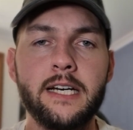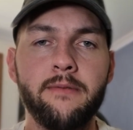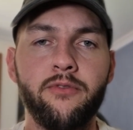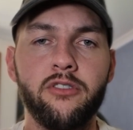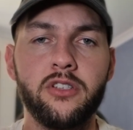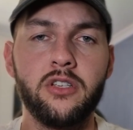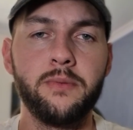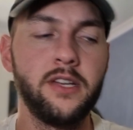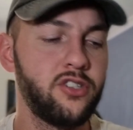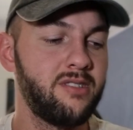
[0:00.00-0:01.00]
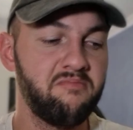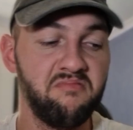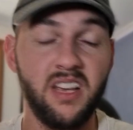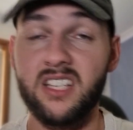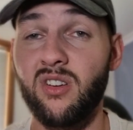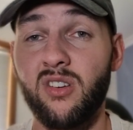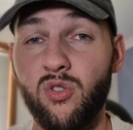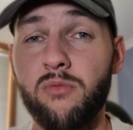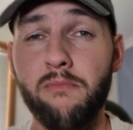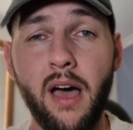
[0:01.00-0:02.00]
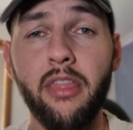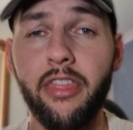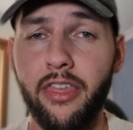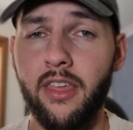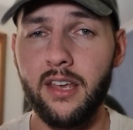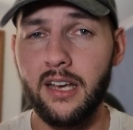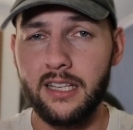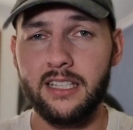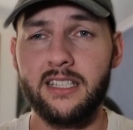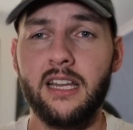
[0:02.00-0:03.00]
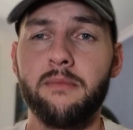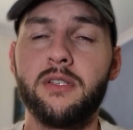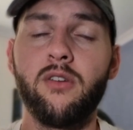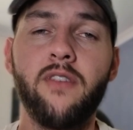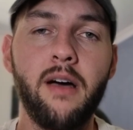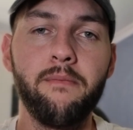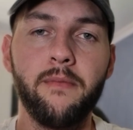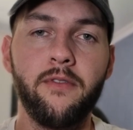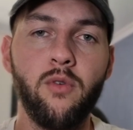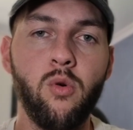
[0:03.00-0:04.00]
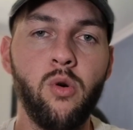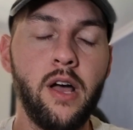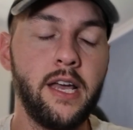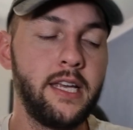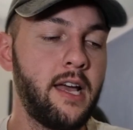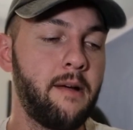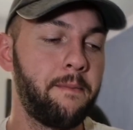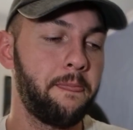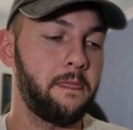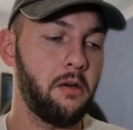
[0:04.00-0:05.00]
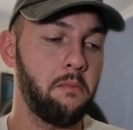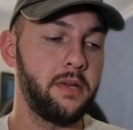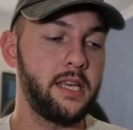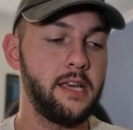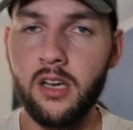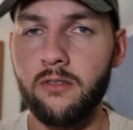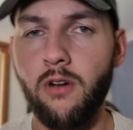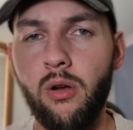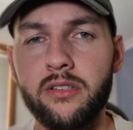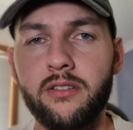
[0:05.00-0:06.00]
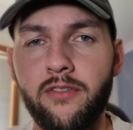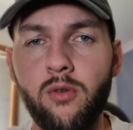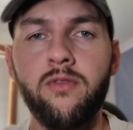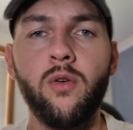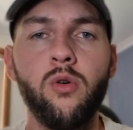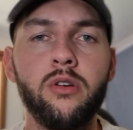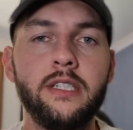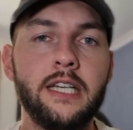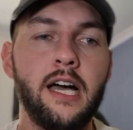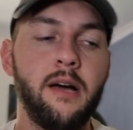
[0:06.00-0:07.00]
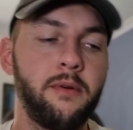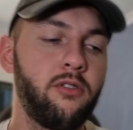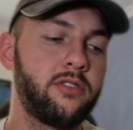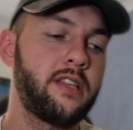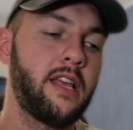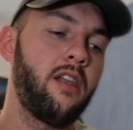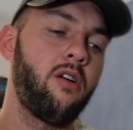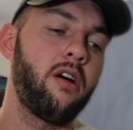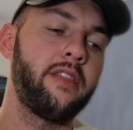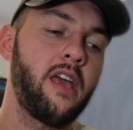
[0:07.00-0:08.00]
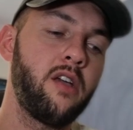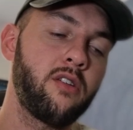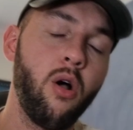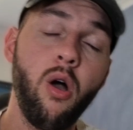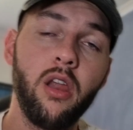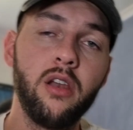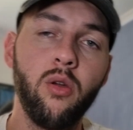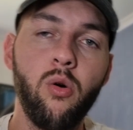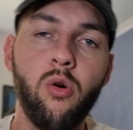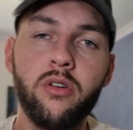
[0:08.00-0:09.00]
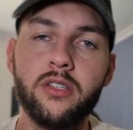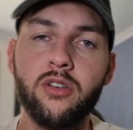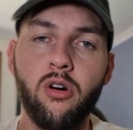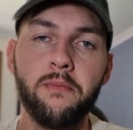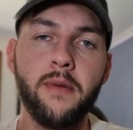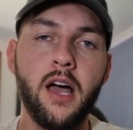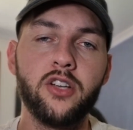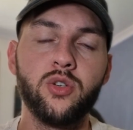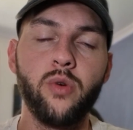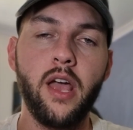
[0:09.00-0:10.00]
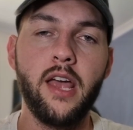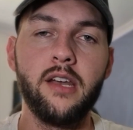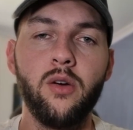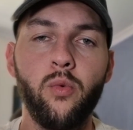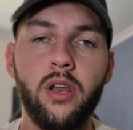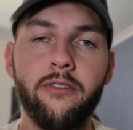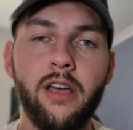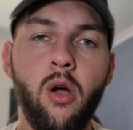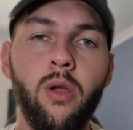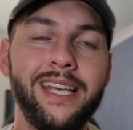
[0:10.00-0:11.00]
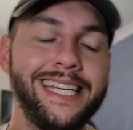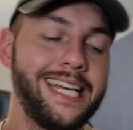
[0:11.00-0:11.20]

for a suspension. He's got a good month to set himself up for a big year. Roll into the full forward across that line there. You've got Ollie Lord, Todd Marshall, and Willie Rioli.